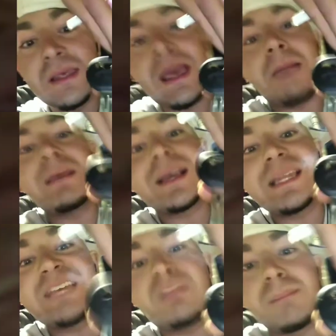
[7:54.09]
I'm not gonna
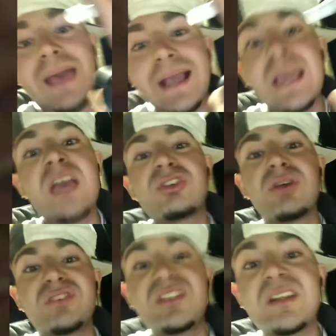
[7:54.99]
give it back. So if
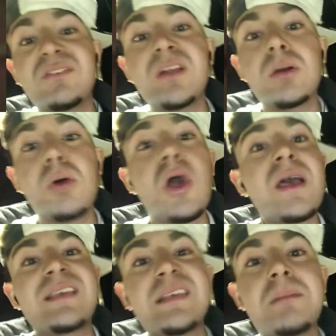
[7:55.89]
you seen the video,
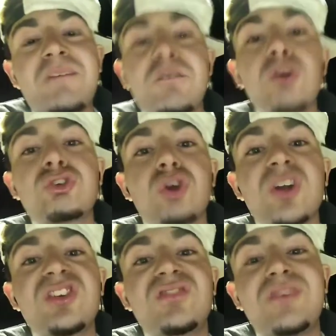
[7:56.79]
I said my phone
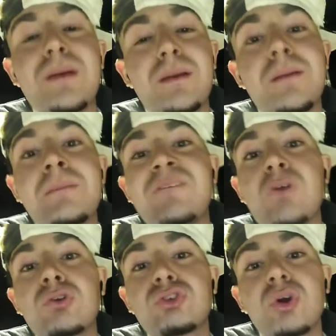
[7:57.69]
storage
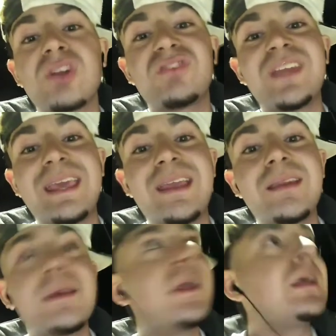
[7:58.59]
finna end.
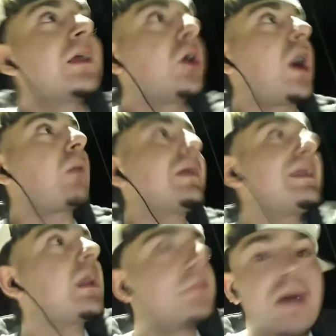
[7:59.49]
I ran
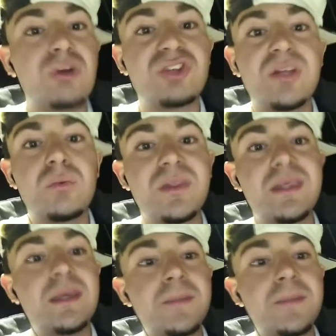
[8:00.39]
down the mountain with it.